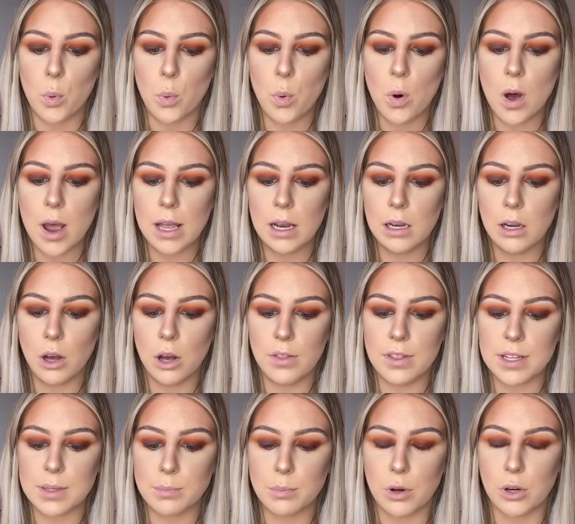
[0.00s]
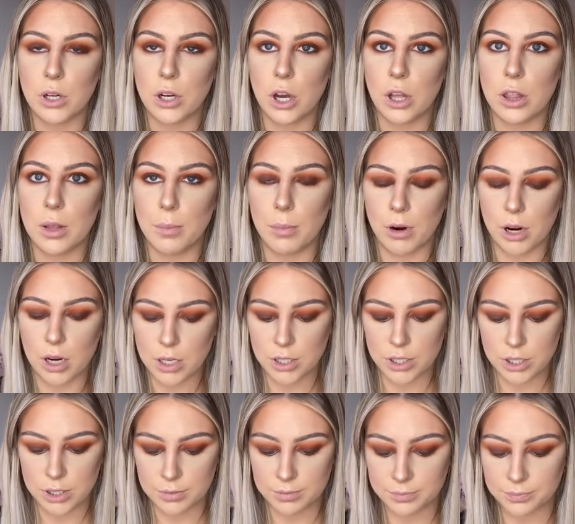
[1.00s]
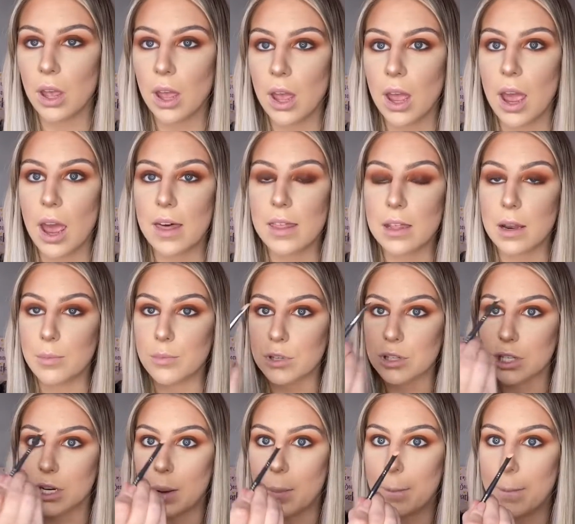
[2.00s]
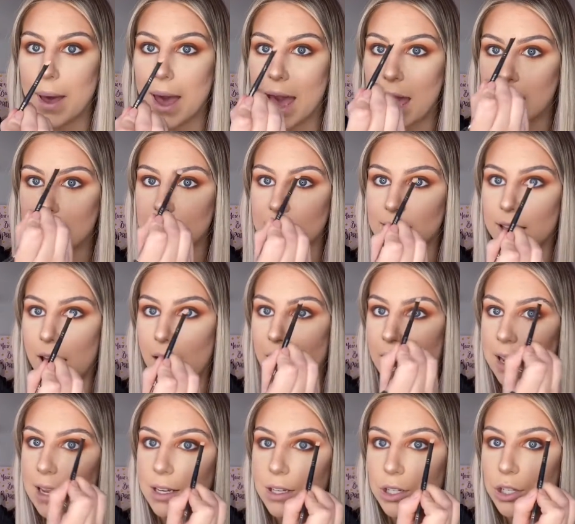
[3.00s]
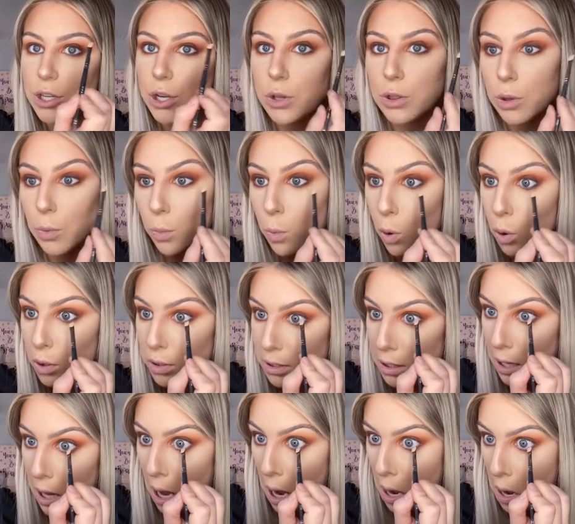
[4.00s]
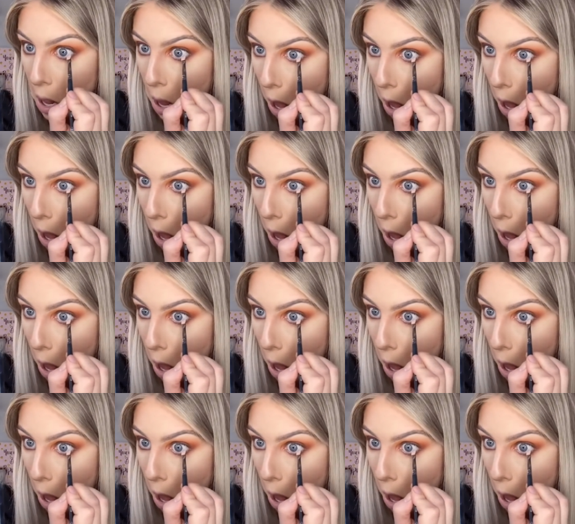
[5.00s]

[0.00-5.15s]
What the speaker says: quite a lot of this product on the brush, and then I'm just going to pat that into the waterline.